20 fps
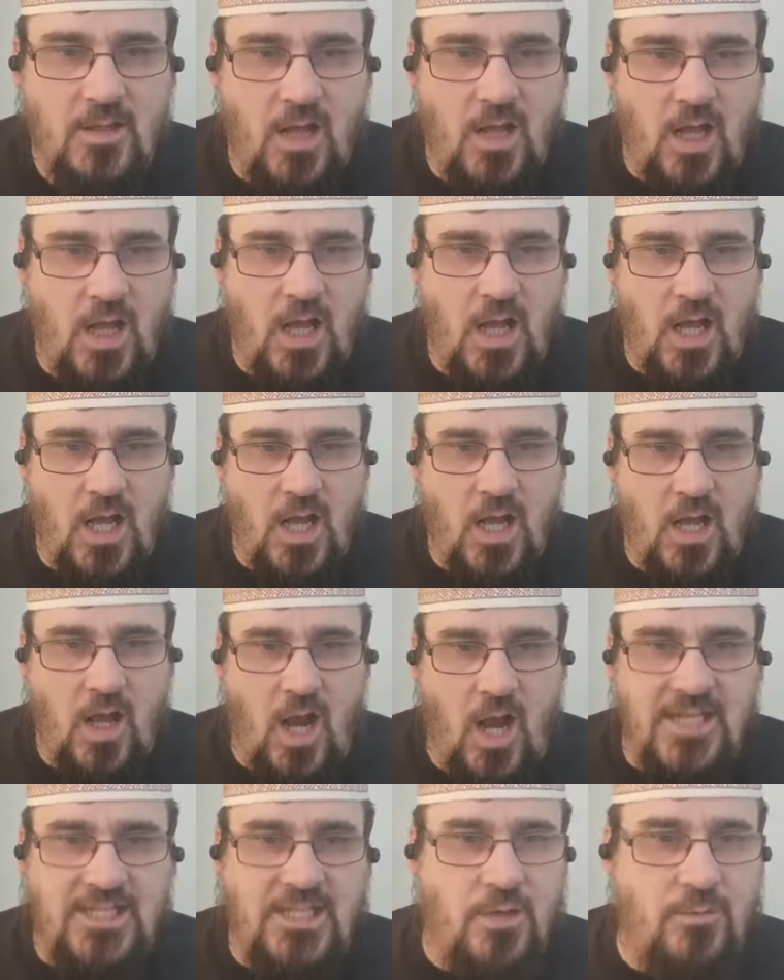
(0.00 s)
Uh,
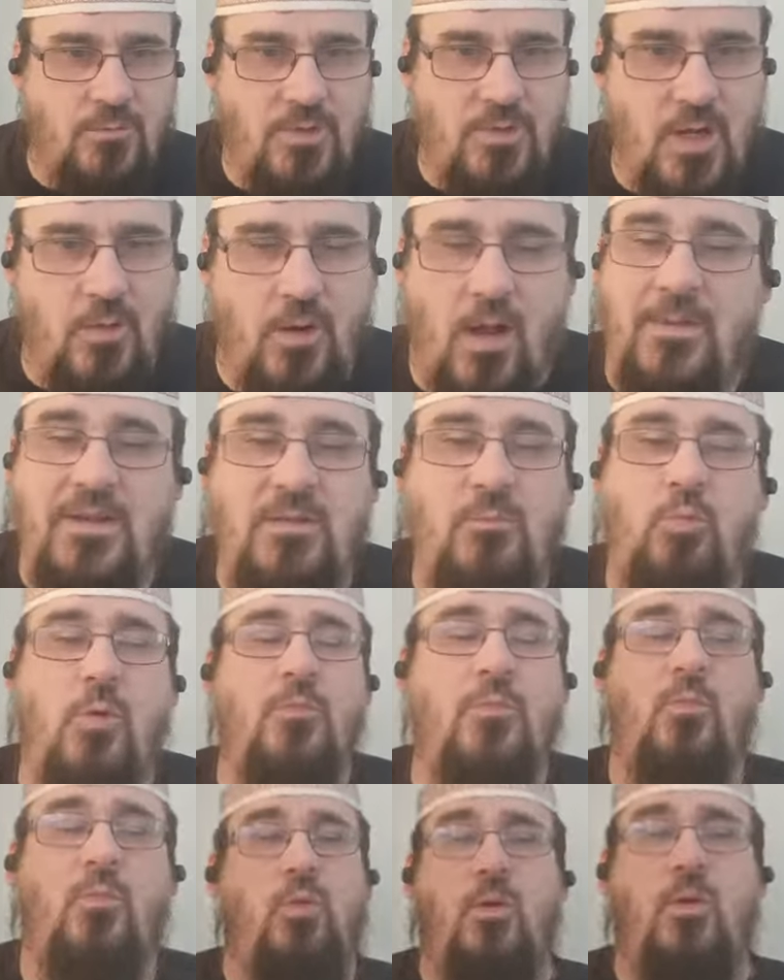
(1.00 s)
I don't know. I mean,
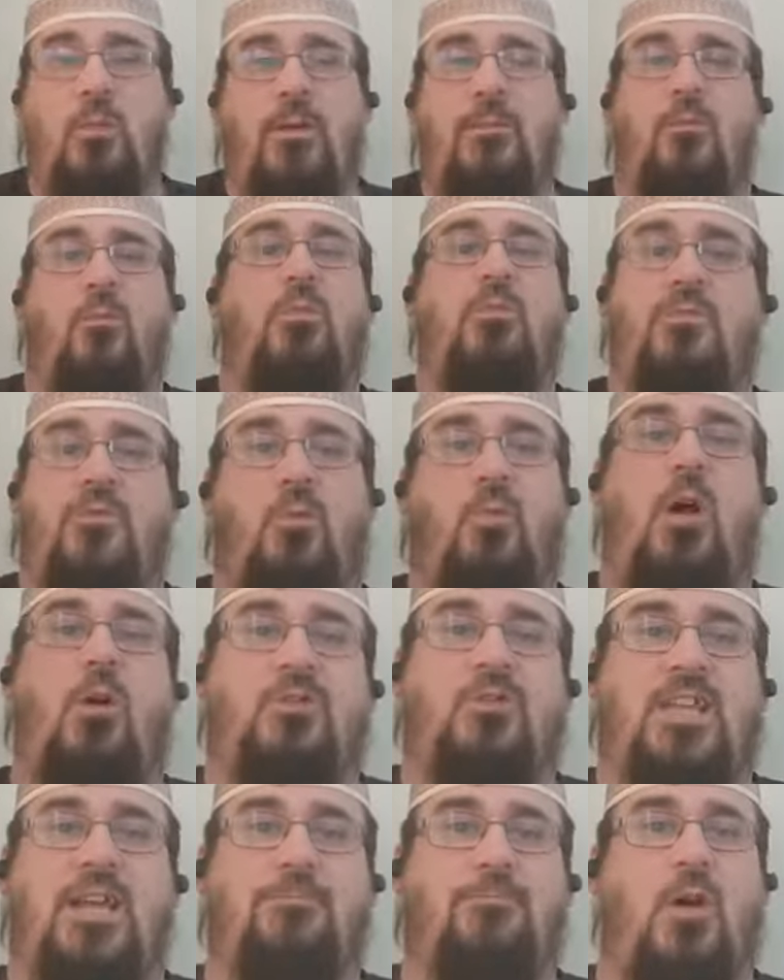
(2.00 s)
the
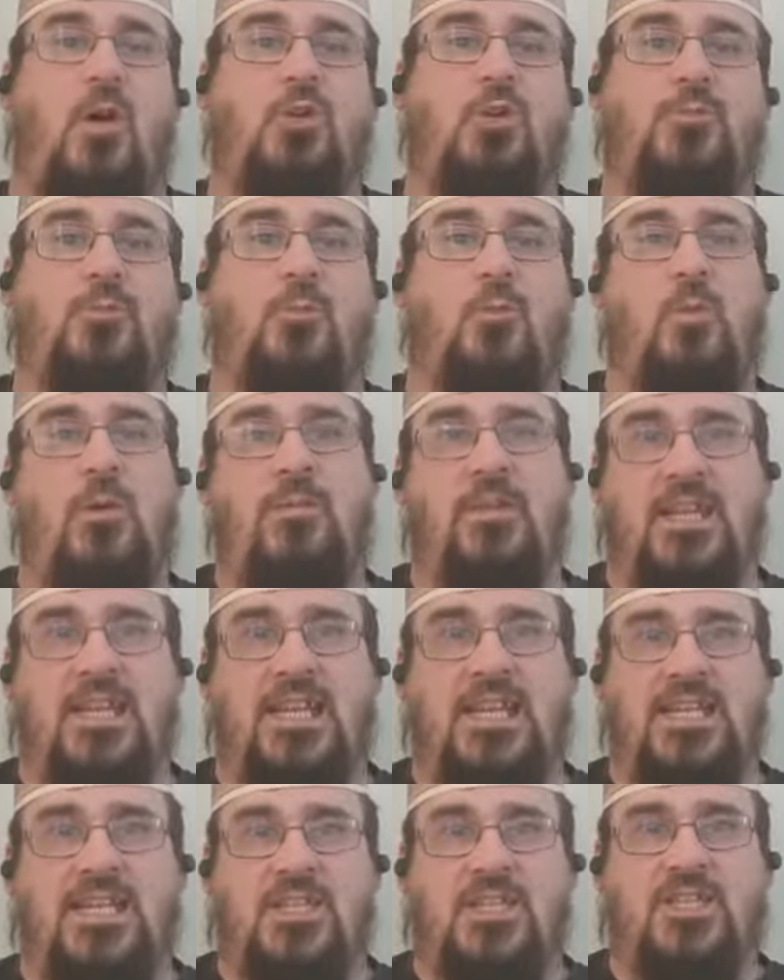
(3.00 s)
world's had multiple women
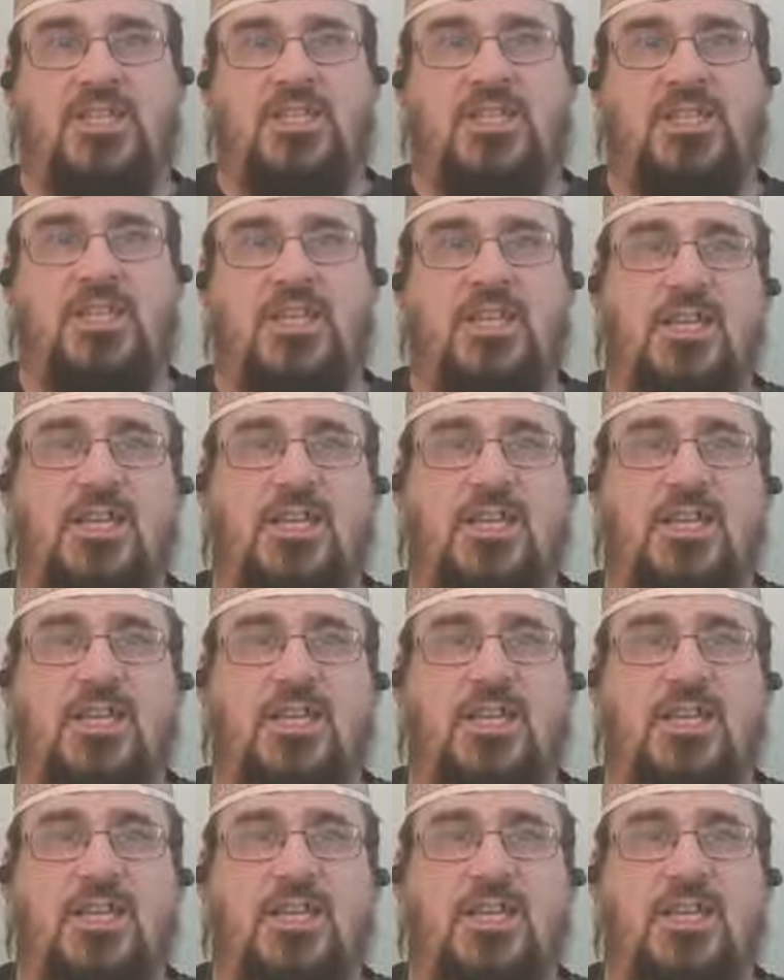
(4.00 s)
leaders.